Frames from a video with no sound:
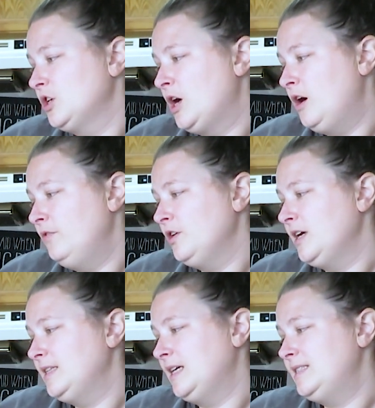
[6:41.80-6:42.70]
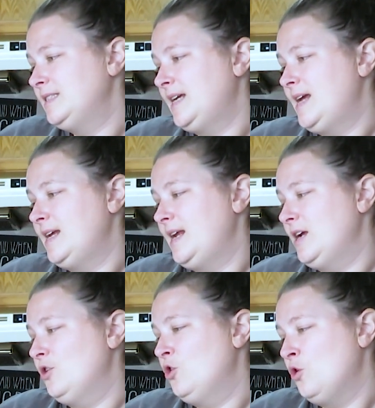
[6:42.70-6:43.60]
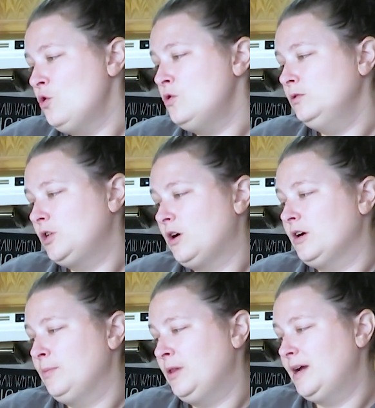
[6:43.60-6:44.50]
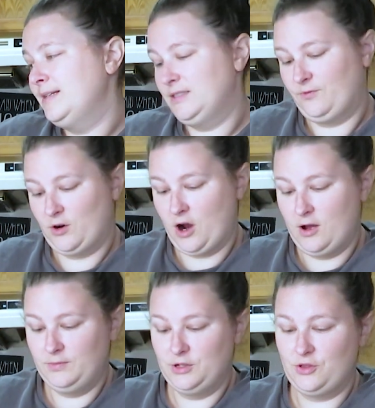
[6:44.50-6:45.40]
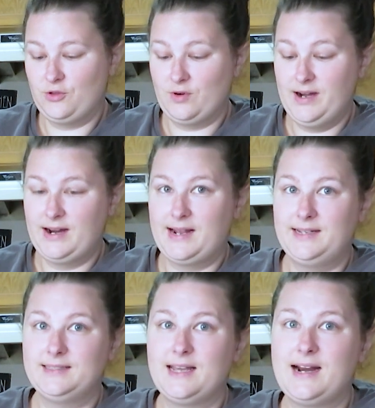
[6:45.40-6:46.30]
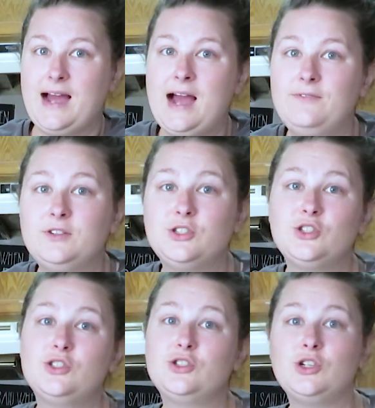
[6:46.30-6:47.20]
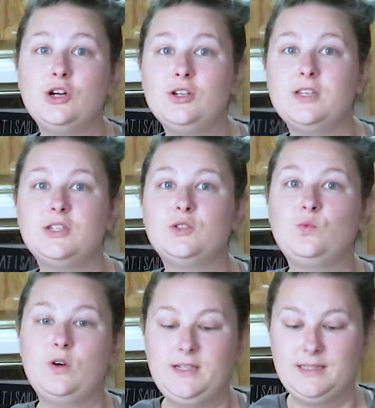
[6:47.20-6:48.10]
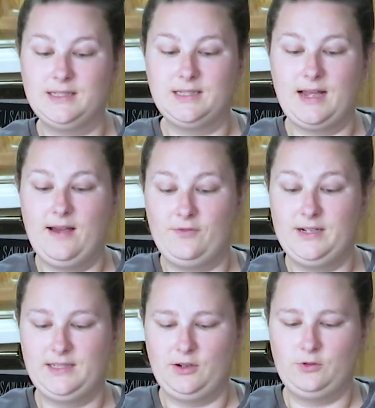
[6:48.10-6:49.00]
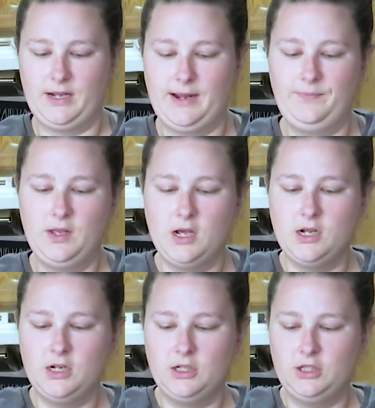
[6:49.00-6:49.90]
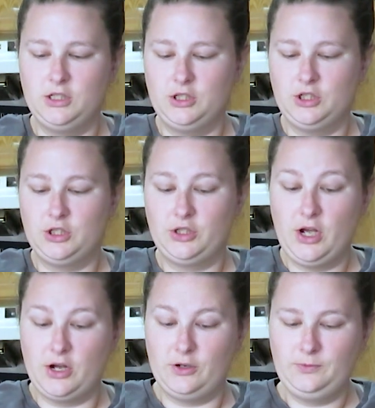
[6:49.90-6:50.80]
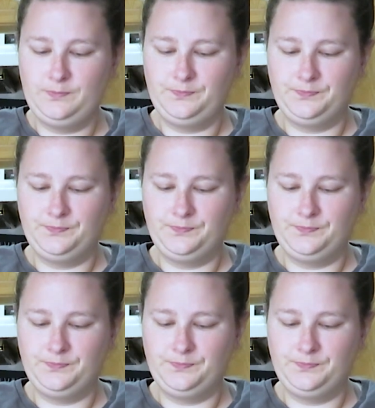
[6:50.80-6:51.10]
cover and let stand in a cool, dark place for up to 3 days, and I have to stir this once every single day. So,